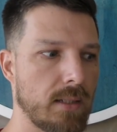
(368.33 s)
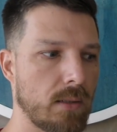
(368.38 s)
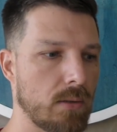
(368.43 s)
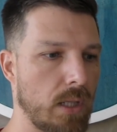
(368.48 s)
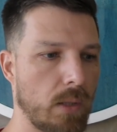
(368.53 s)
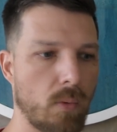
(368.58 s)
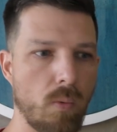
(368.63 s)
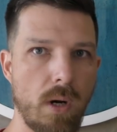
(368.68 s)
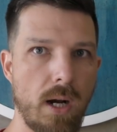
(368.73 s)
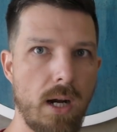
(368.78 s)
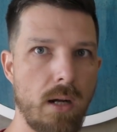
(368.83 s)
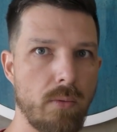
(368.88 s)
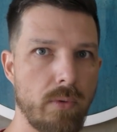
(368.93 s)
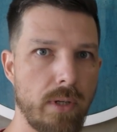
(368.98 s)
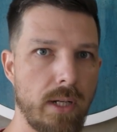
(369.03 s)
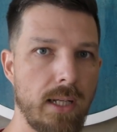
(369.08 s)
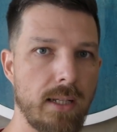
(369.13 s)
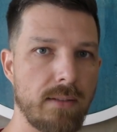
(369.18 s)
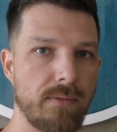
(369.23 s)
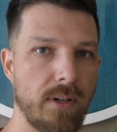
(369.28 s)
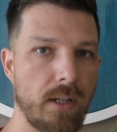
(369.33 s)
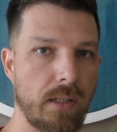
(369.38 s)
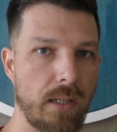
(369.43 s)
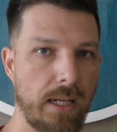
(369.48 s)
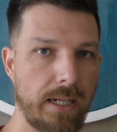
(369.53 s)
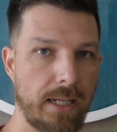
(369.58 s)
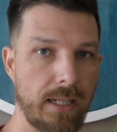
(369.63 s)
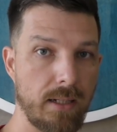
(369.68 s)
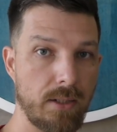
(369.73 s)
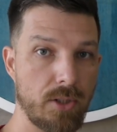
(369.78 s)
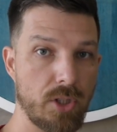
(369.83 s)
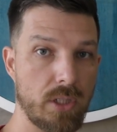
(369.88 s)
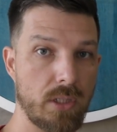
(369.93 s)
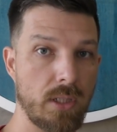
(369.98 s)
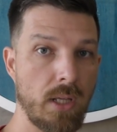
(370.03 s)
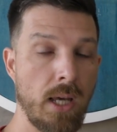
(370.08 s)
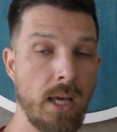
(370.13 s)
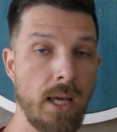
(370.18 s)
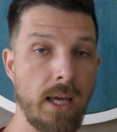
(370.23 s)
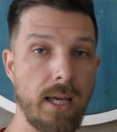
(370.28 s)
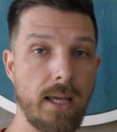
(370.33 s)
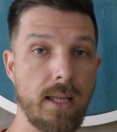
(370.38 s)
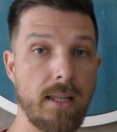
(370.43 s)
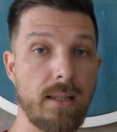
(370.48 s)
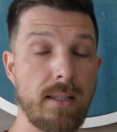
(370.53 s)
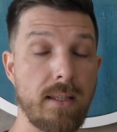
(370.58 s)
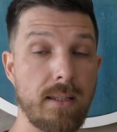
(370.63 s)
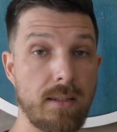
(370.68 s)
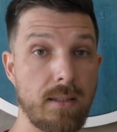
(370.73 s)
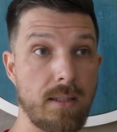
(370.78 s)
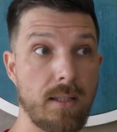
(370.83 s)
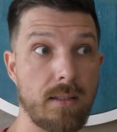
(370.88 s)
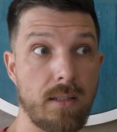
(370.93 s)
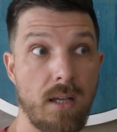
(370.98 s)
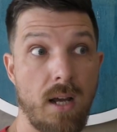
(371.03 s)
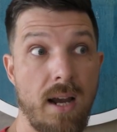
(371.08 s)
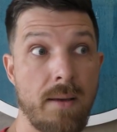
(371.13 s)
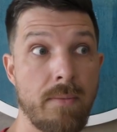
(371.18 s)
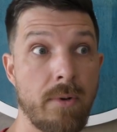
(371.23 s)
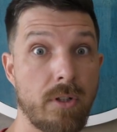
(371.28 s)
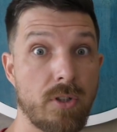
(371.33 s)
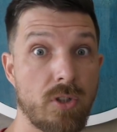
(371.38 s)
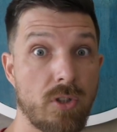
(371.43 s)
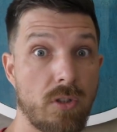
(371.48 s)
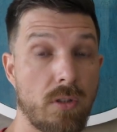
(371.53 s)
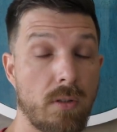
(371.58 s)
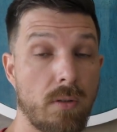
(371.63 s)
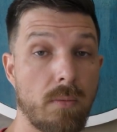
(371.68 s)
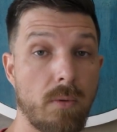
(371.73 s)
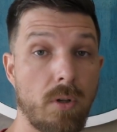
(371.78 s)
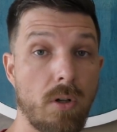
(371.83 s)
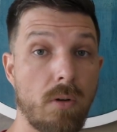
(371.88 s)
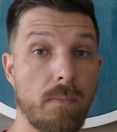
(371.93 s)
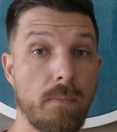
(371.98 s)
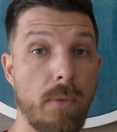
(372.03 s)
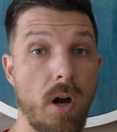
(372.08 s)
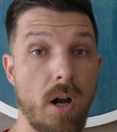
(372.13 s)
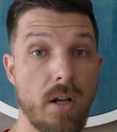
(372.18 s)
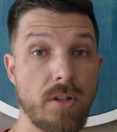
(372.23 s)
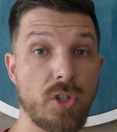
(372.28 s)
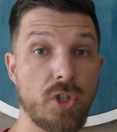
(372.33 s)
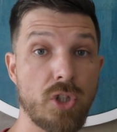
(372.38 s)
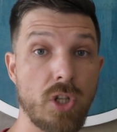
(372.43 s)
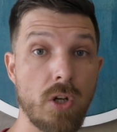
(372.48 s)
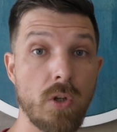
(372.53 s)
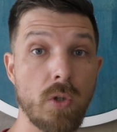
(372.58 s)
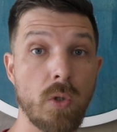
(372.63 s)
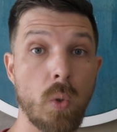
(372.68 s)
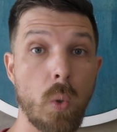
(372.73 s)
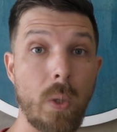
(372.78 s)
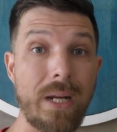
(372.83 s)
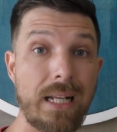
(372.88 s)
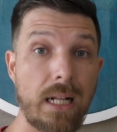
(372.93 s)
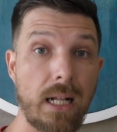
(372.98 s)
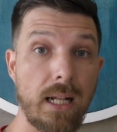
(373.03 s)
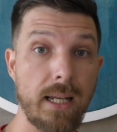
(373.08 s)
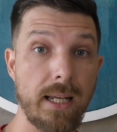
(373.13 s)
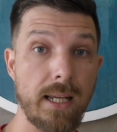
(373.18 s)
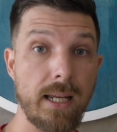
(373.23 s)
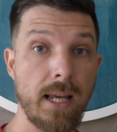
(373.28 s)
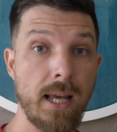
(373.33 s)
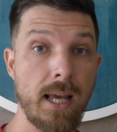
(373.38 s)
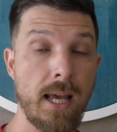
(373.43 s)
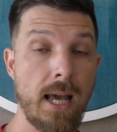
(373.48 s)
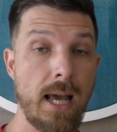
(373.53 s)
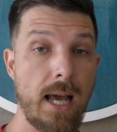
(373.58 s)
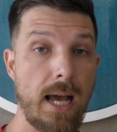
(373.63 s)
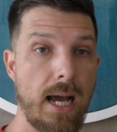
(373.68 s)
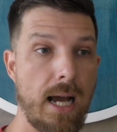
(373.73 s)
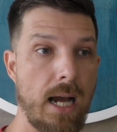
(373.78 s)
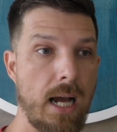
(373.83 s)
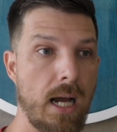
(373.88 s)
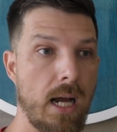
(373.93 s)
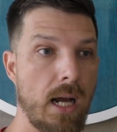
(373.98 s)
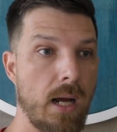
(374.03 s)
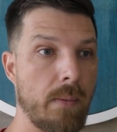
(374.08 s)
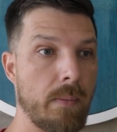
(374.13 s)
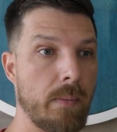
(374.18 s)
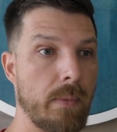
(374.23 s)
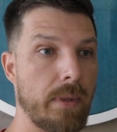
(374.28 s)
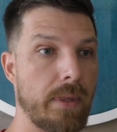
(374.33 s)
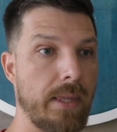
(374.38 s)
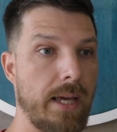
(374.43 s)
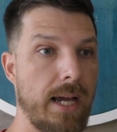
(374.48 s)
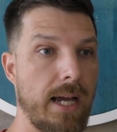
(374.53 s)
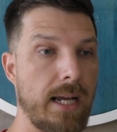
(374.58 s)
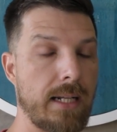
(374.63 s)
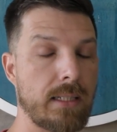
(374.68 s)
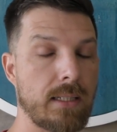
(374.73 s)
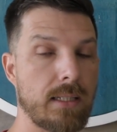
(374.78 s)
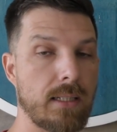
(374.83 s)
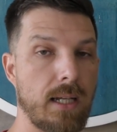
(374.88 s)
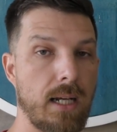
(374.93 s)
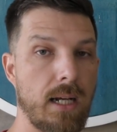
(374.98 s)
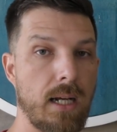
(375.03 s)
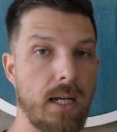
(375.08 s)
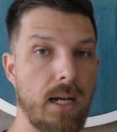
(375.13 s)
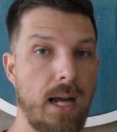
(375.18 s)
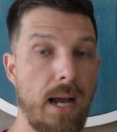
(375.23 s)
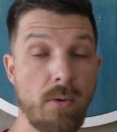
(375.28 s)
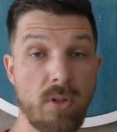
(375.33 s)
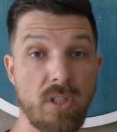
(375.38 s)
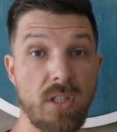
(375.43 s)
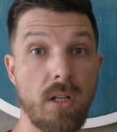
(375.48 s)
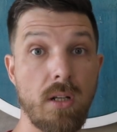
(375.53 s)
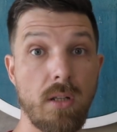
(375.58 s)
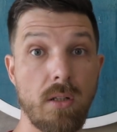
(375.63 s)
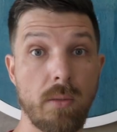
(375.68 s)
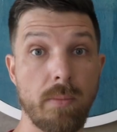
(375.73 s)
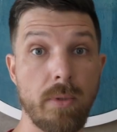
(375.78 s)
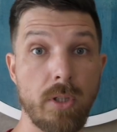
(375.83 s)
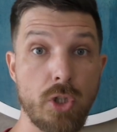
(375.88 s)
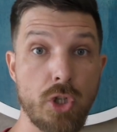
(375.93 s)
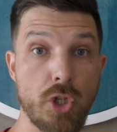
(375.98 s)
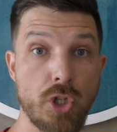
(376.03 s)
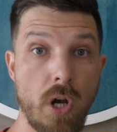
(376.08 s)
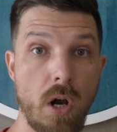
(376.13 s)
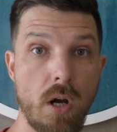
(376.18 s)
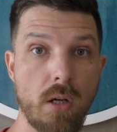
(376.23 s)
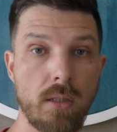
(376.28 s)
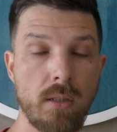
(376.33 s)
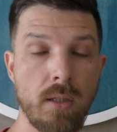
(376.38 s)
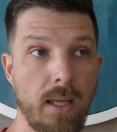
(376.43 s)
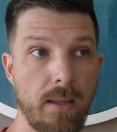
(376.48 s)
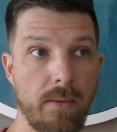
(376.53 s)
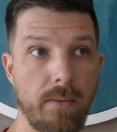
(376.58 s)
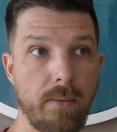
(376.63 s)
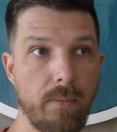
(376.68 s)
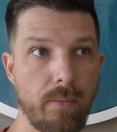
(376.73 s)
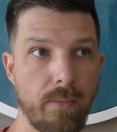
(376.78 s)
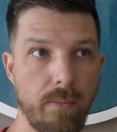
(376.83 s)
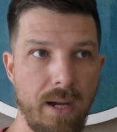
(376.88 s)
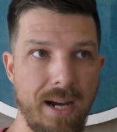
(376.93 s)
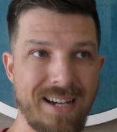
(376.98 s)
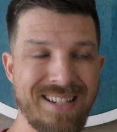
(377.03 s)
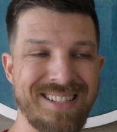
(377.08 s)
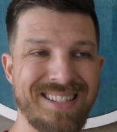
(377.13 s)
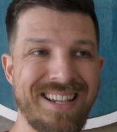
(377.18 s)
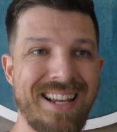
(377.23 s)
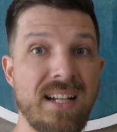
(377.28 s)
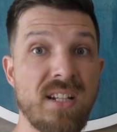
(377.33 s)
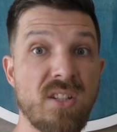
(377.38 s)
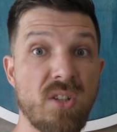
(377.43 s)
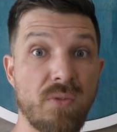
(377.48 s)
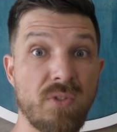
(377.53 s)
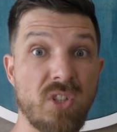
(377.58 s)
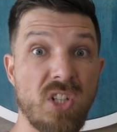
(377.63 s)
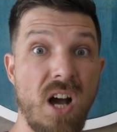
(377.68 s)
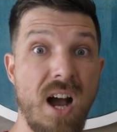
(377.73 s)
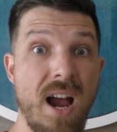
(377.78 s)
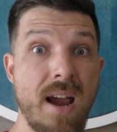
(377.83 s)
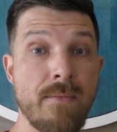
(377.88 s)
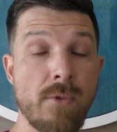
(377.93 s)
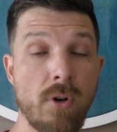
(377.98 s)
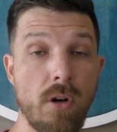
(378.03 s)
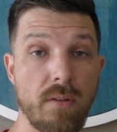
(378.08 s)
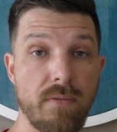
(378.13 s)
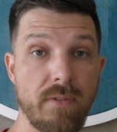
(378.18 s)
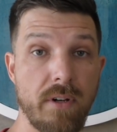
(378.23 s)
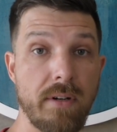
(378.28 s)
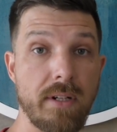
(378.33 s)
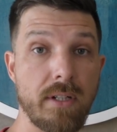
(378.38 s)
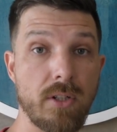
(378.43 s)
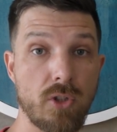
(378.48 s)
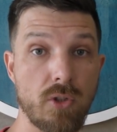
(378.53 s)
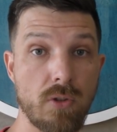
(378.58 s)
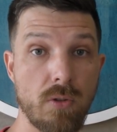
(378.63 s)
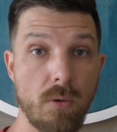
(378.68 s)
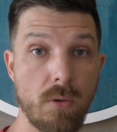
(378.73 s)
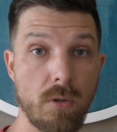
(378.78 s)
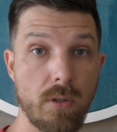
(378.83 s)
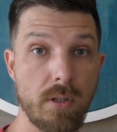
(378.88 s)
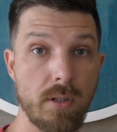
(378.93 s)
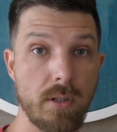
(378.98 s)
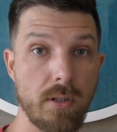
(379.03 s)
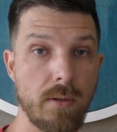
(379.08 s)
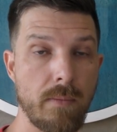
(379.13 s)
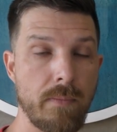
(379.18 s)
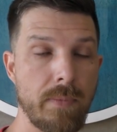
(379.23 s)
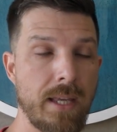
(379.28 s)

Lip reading: I was like, wow, really? It felt like it had just, the time had passed so quickly I was a little bit shocked. My sense of time got very distorted.